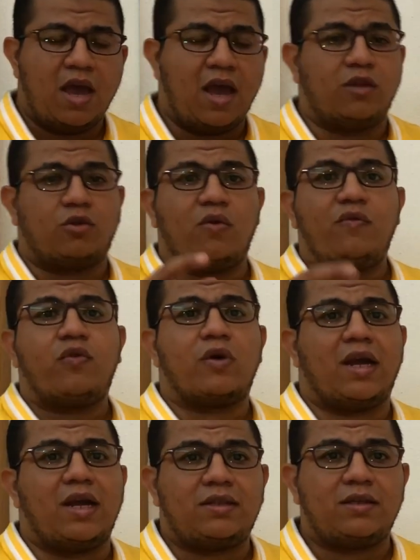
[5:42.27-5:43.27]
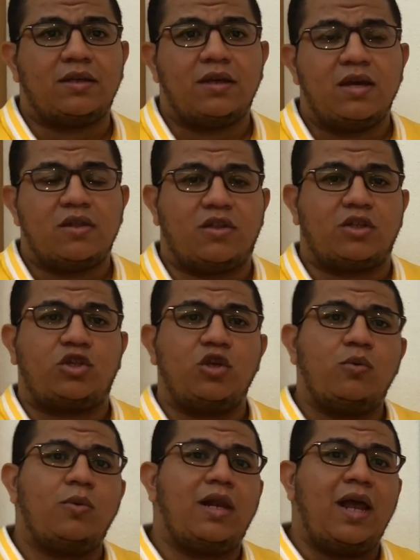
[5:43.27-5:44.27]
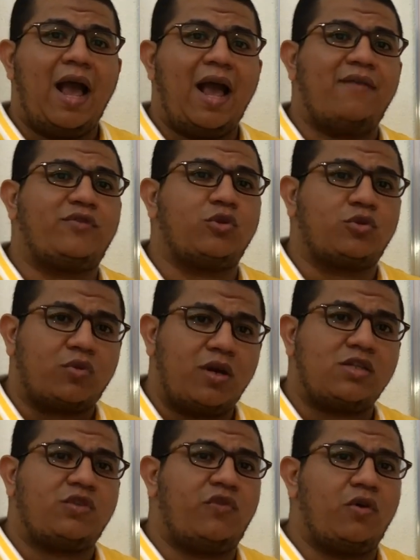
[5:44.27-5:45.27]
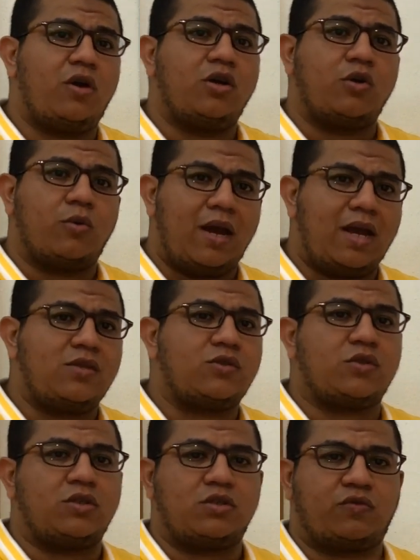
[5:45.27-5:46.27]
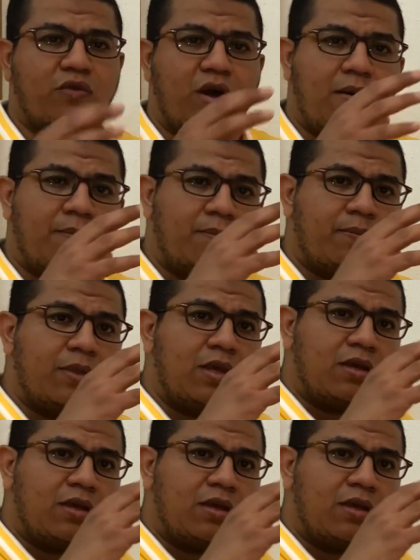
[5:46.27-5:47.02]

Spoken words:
And don't forget that you will have to transfer your answers from